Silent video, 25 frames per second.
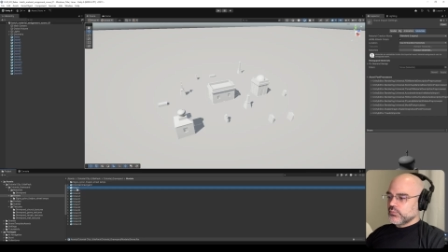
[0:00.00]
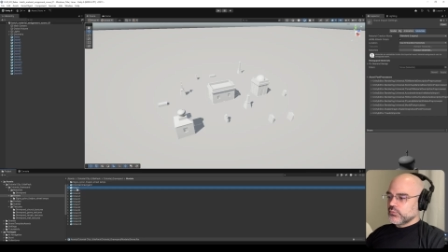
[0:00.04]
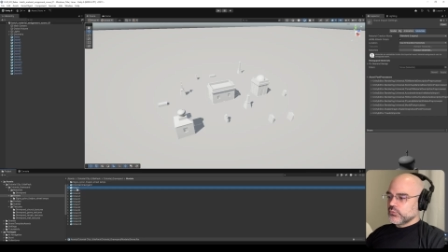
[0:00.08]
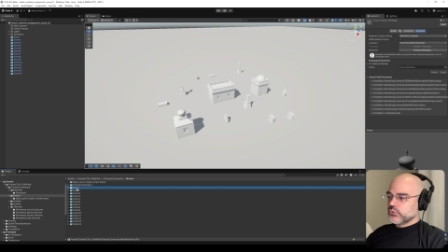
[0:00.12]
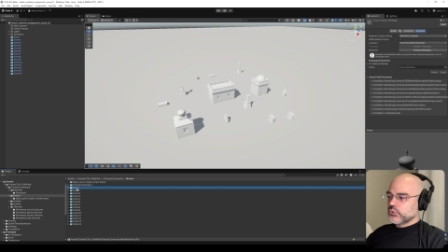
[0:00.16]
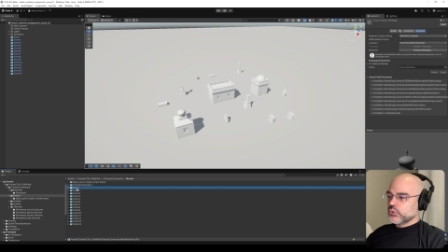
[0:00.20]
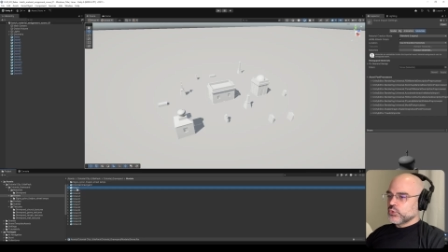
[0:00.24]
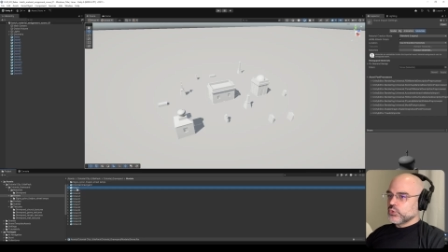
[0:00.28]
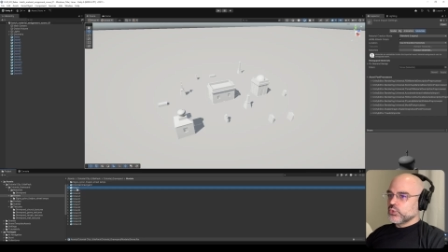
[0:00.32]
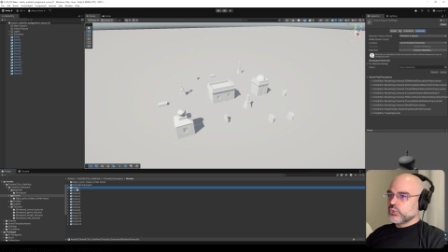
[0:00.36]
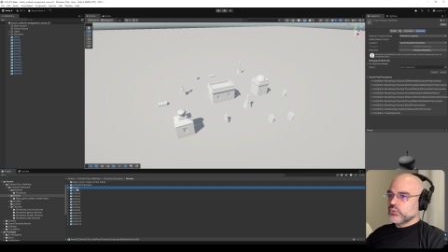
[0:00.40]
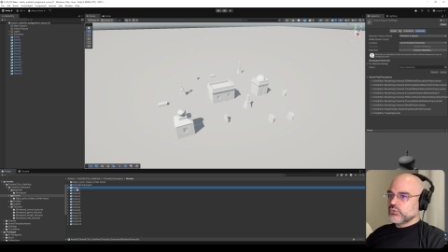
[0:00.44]

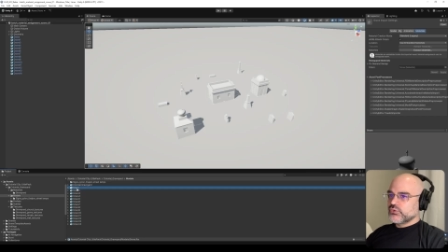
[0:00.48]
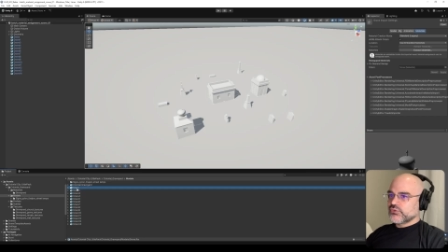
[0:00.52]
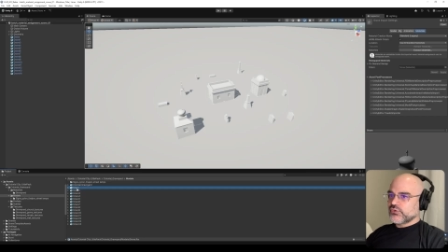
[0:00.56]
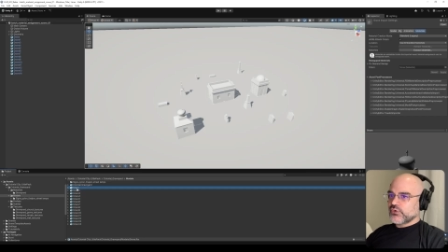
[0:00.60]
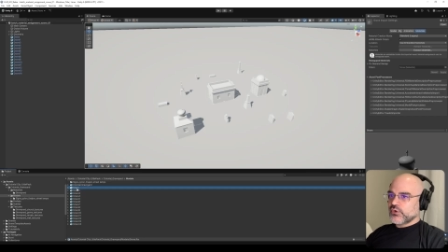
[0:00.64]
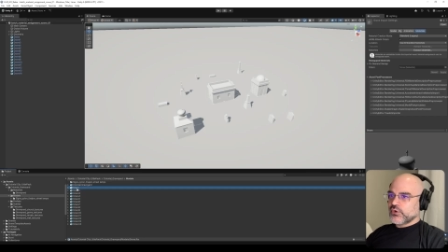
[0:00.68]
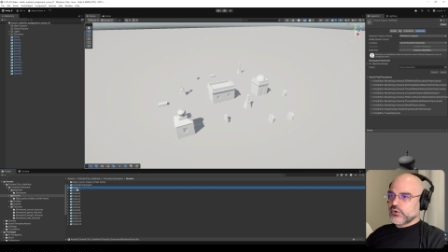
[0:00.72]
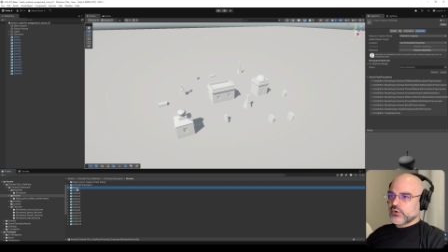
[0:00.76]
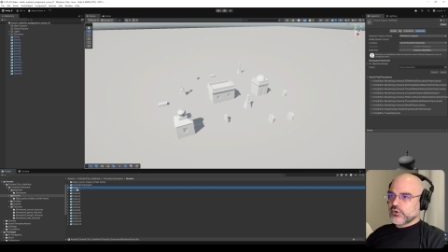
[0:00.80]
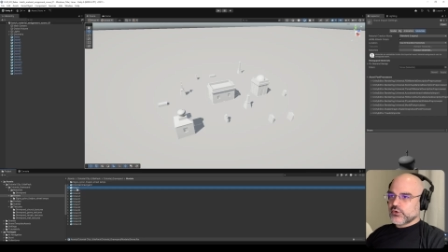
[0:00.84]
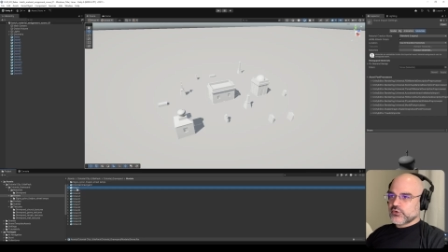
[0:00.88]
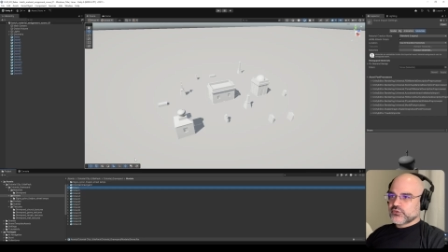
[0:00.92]
to
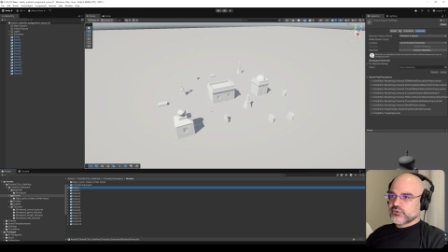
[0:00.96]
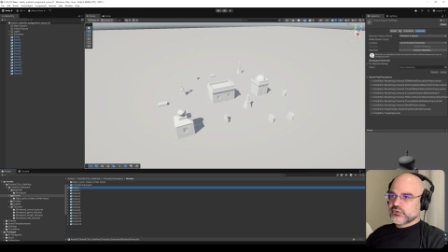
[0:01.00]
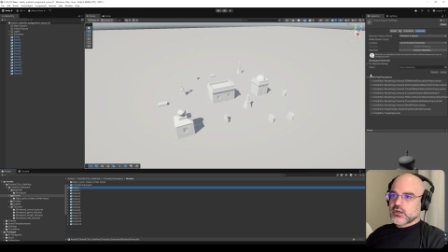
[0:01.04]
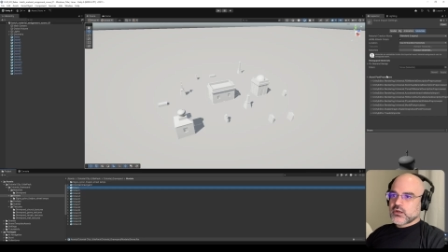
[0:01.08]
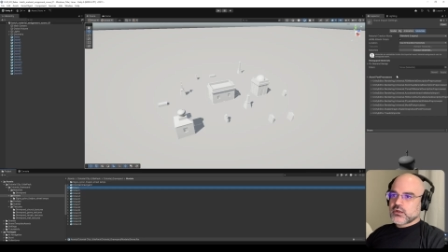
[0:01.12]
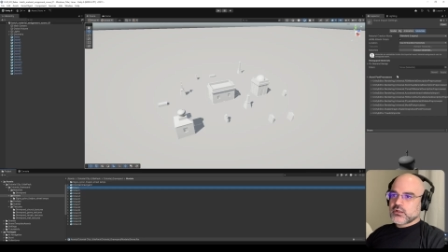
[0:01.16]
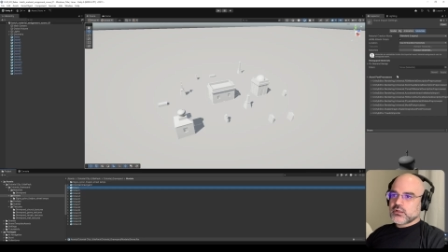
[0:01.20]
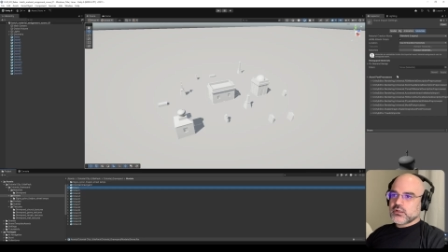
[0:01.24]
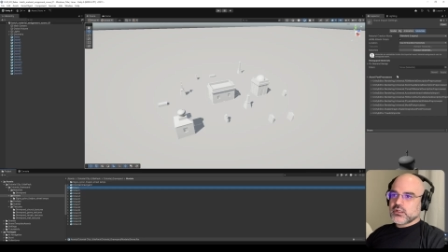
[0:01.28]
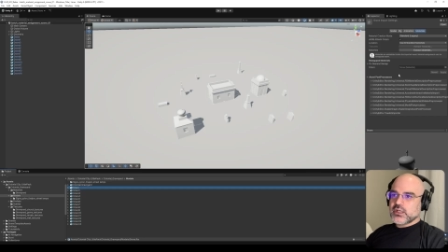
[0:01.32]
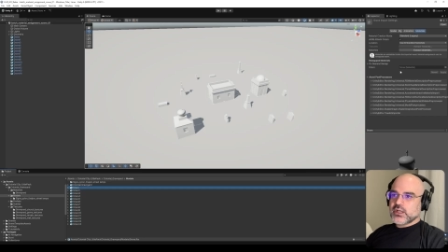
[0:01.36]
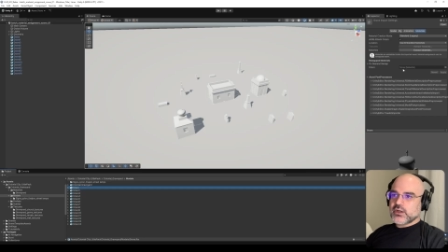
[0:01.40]
first
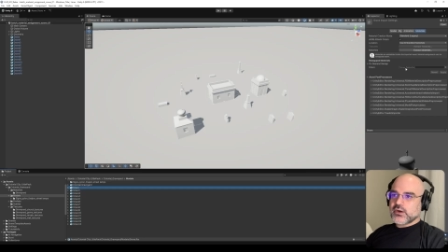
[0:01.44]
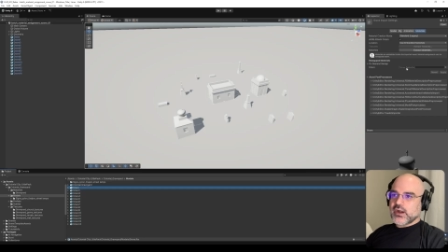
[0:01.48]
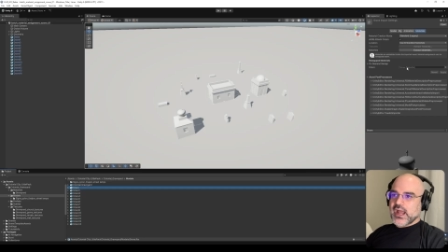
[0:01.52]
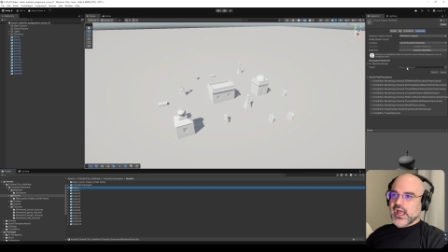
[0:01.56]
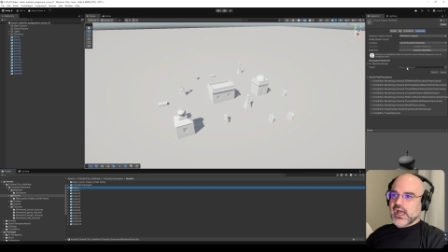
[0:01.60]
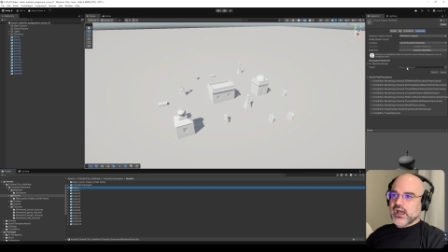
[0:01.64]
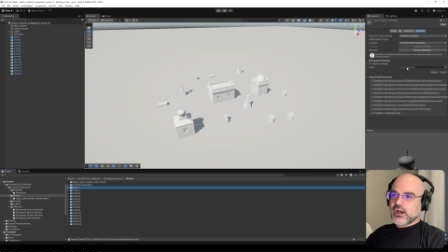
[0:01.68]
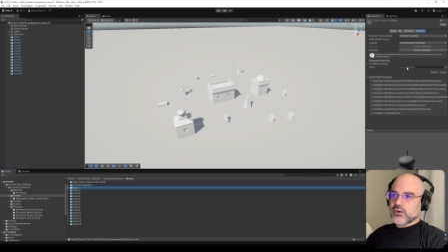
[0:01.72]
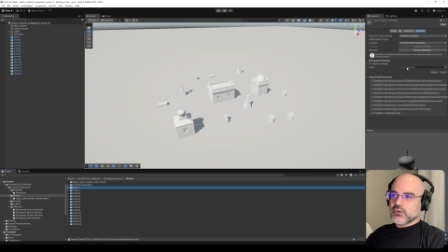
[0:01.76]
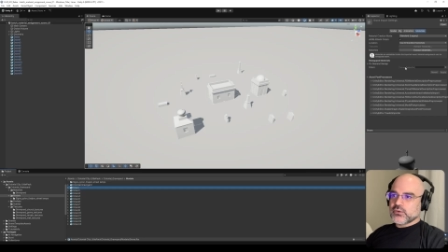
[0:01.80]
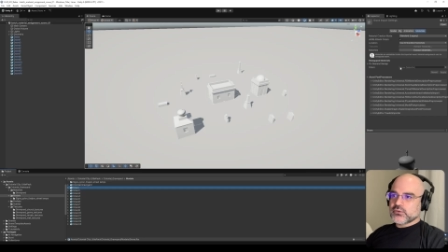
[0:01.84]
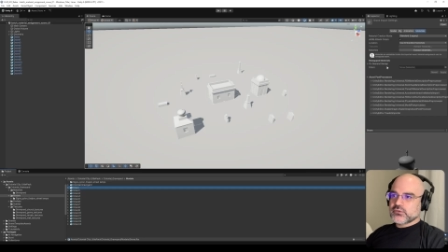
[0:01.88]
clear
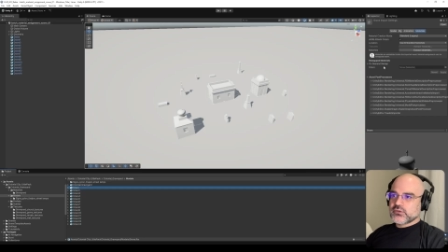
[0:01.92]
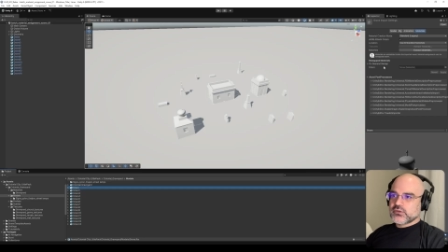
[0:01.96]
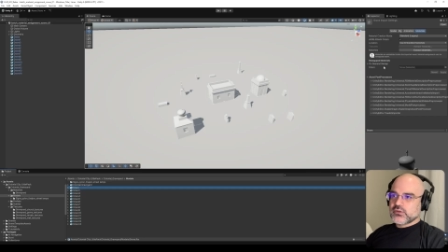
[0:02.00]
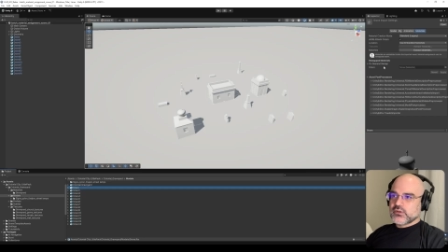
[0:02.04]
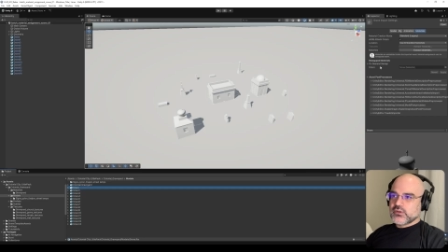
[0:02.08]
out